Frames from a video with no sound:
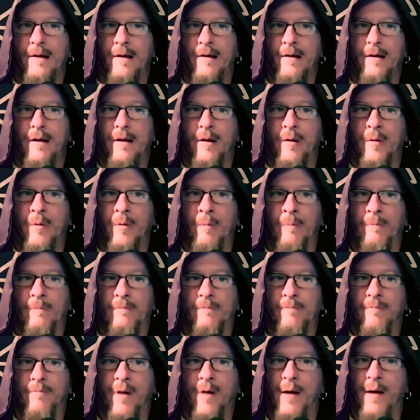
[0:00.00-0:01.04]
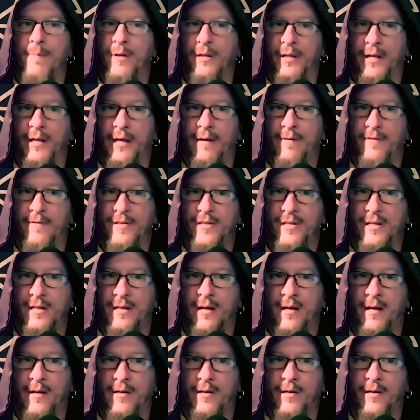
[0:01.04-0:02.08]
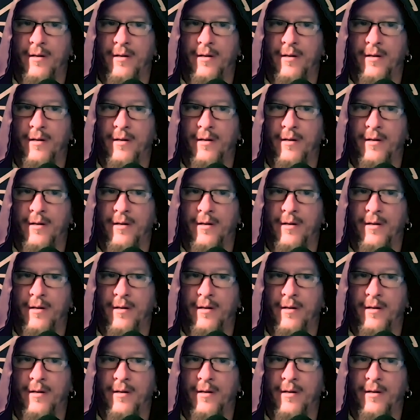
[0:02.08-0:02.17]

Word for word: you know, my beliefs, and I,